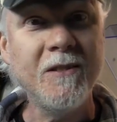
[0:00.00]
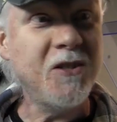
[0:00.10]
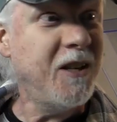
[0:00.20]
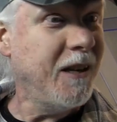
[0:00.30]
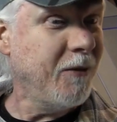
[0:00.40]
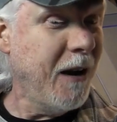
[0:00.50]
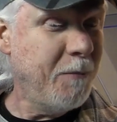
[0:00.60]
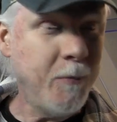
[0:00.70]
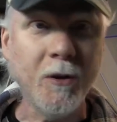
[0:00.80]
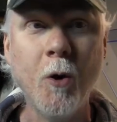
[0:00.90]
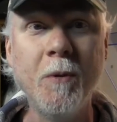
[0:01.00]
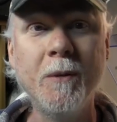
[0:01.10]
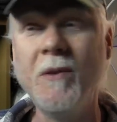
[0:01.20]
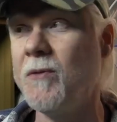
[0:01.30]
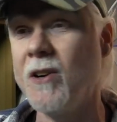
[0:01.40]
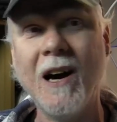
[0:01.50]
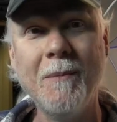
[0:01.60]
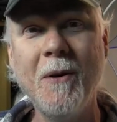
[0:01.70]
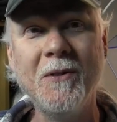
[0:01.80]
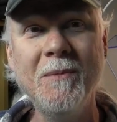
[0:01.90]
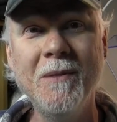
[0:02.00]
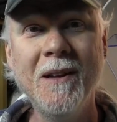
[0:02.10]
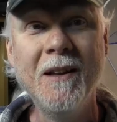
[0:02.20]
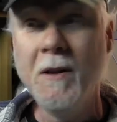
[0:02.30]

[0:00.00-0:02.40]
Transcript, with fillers: sitting around. People opened them and forgot about them.